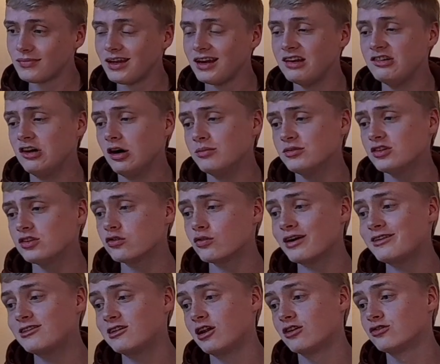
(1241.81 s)
In terms of the
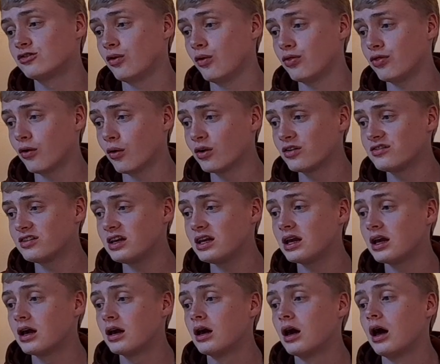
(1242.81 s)
Greater London
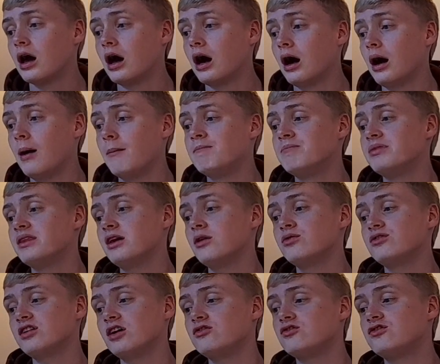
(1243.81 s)
Authority, it
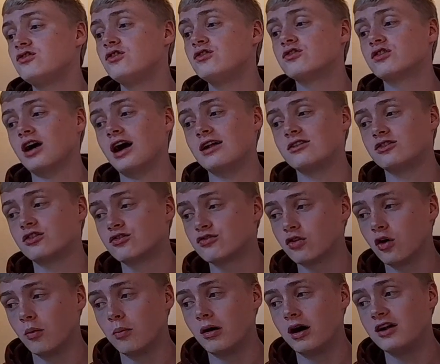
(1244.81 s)
was introduced and
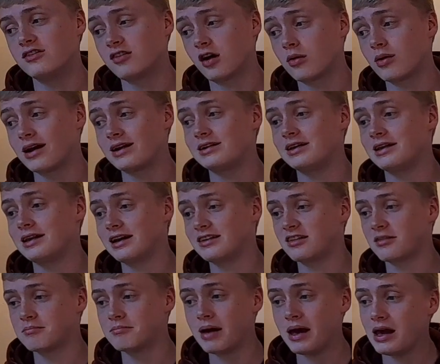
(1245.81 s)
controlled by a directly
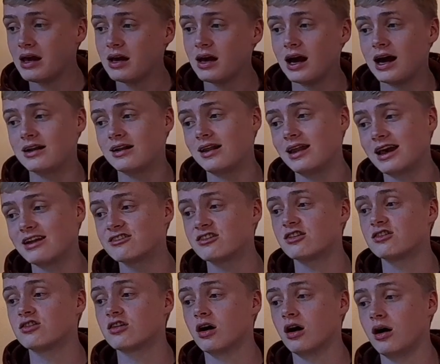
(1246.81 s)
elected mayor and
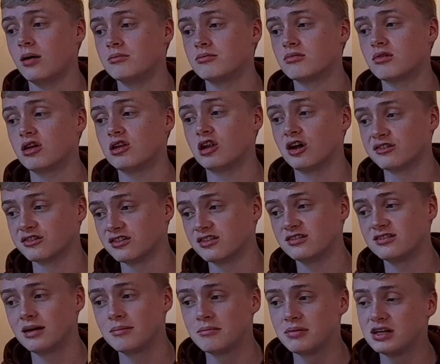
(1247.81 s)
elected London
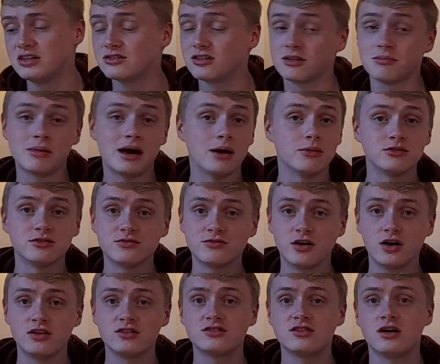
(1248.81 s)
Assembly. So the mayor was
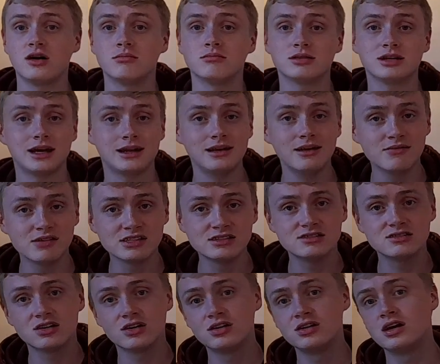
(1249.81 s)
first Ken
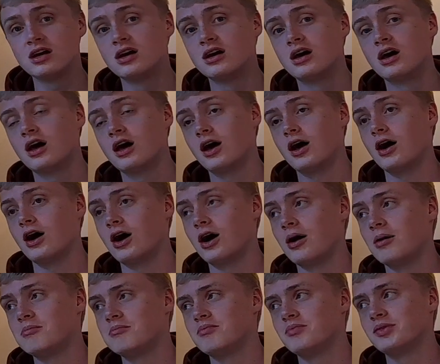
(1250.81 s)
Livingstone.
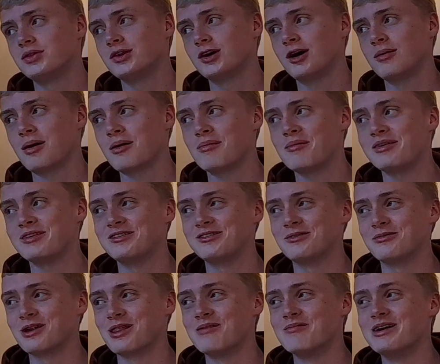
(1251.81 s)
Well, I'm missing
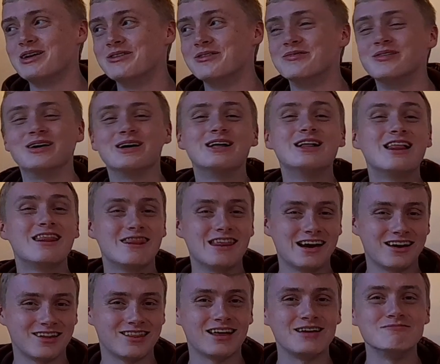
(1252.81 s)
someone in the middle, but
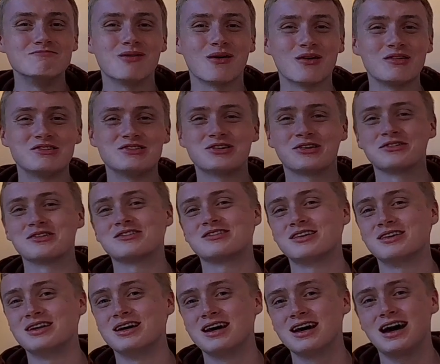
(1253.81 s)
then I think Boris
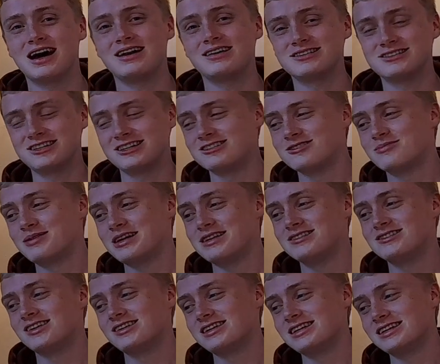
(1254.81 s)
Johnson, and has since been
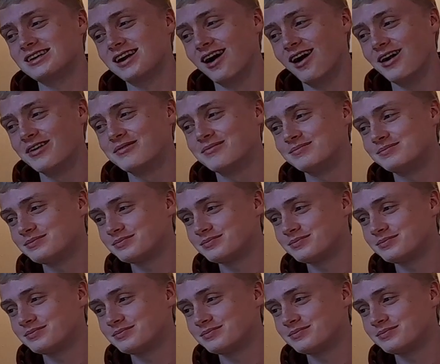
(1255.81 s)
Sadiq Khan.